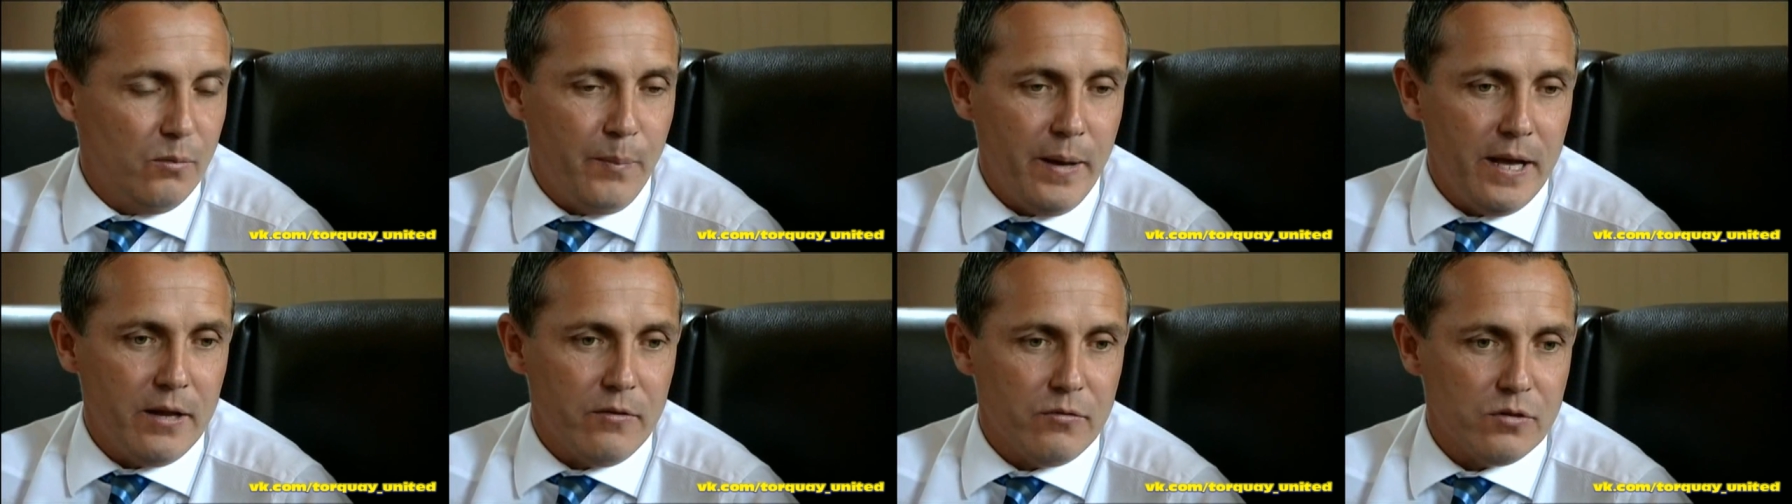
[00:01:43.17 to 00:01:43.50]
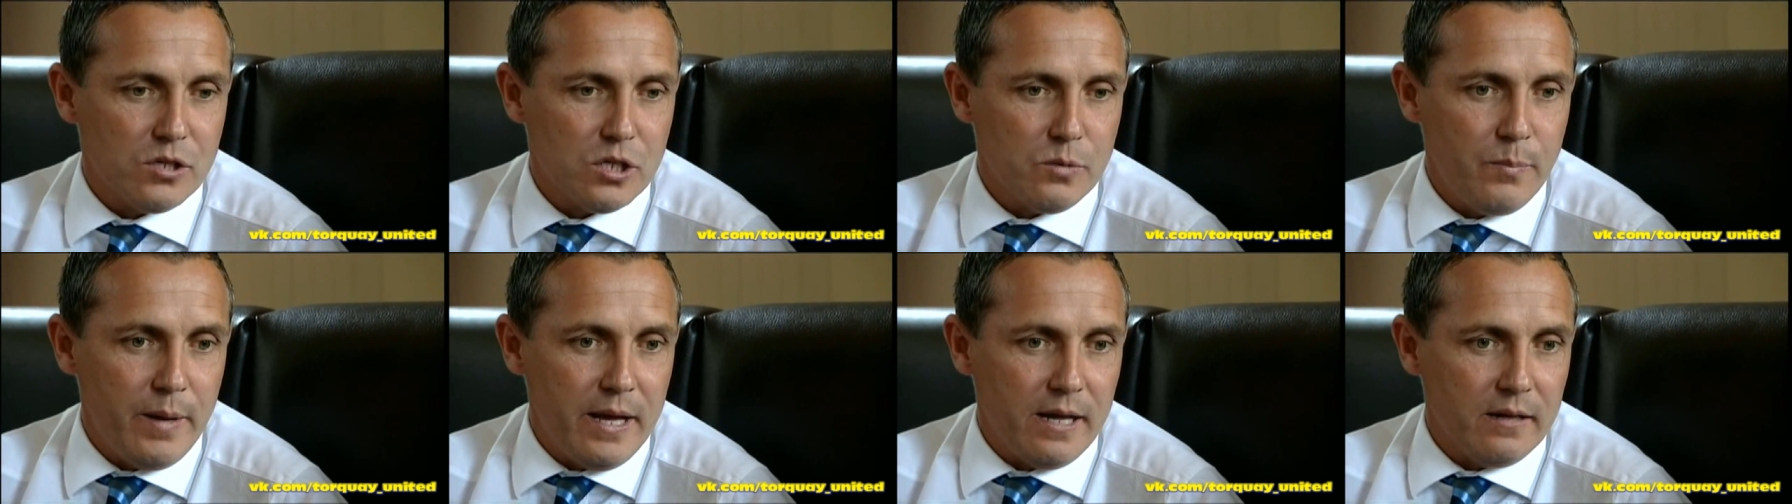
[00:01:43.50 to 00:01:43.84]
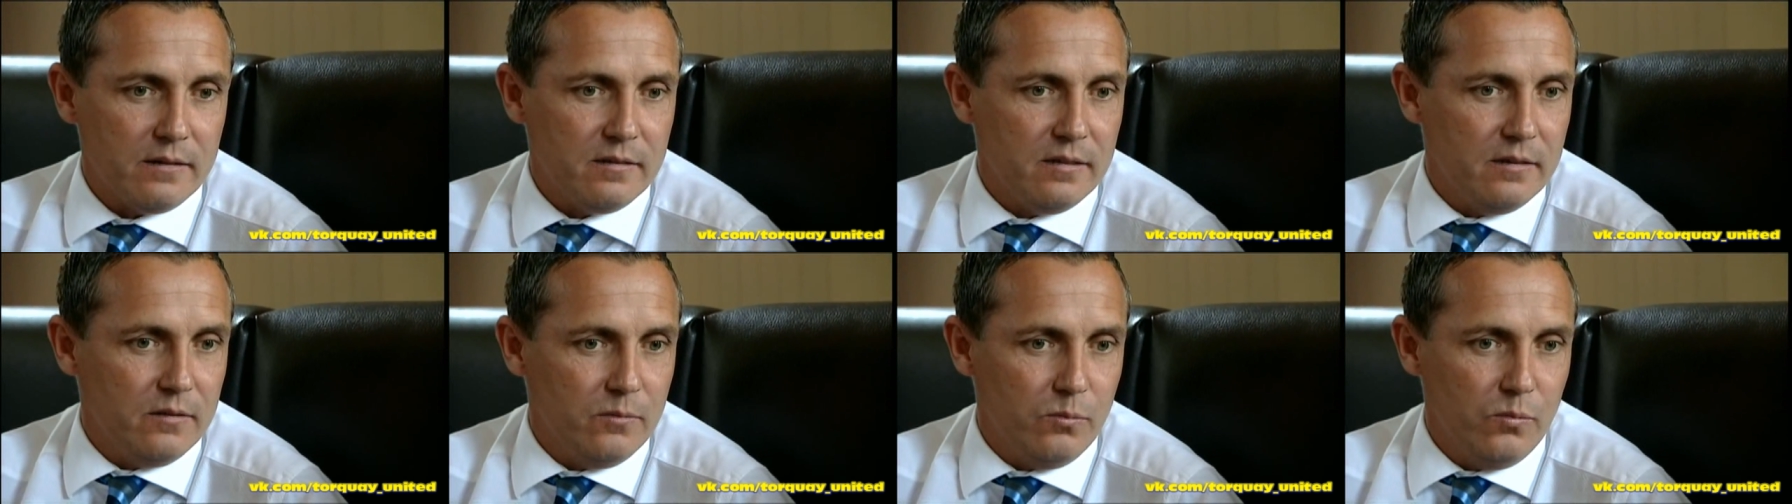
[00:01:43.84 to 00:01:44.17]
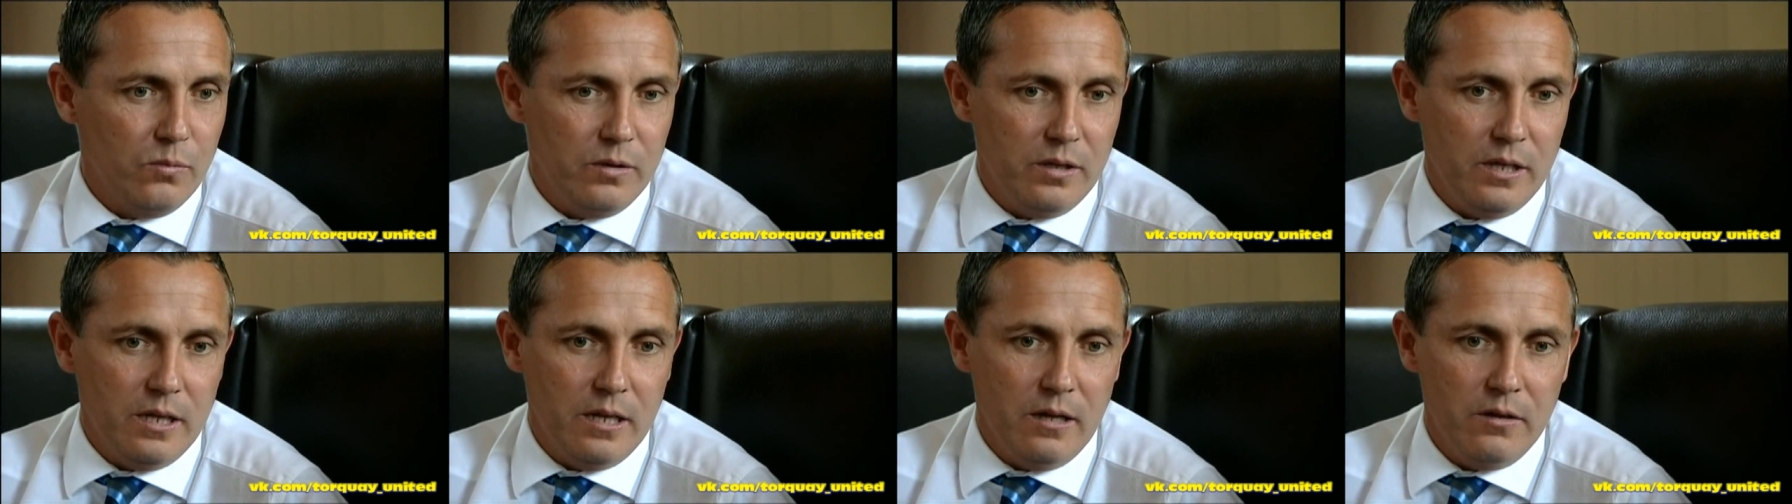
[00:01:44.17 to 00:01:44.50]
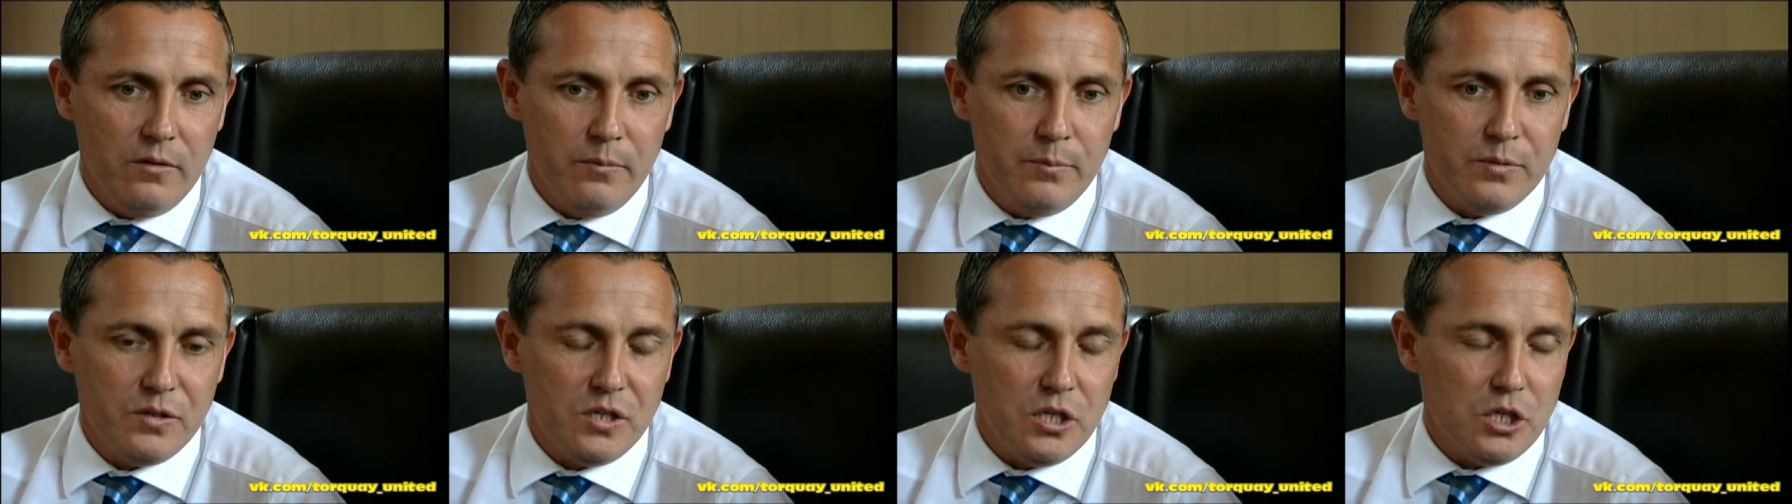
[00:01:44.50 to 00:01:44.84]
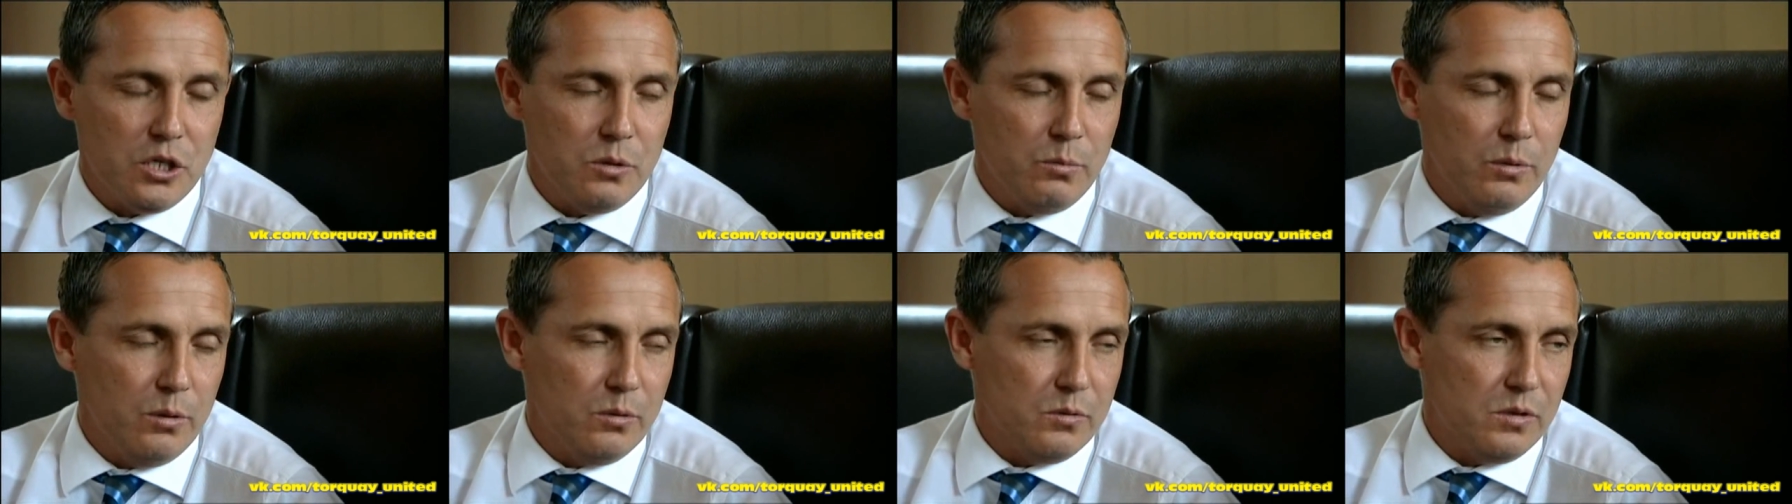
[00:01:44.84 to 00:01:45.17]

paid respect to you know the position we